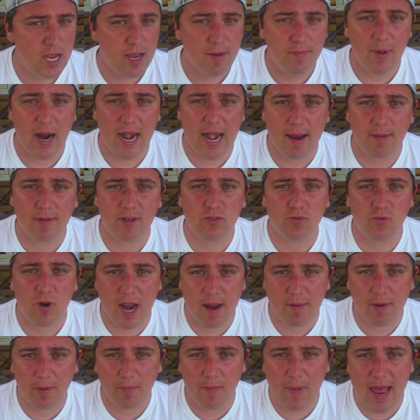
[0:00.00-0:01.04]
My name is
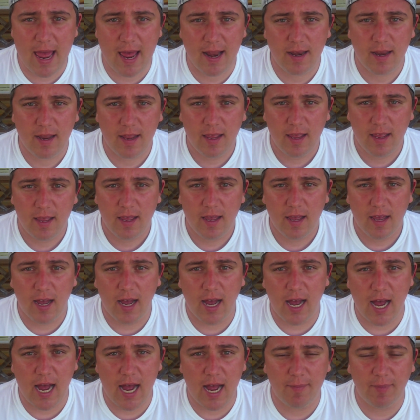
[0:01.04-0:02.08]
Ryan McMahon.
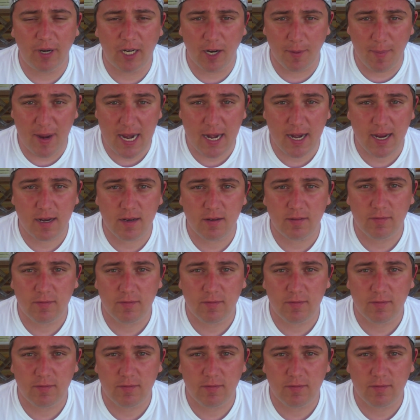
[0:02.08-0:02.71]
Uh, I'm a comedian.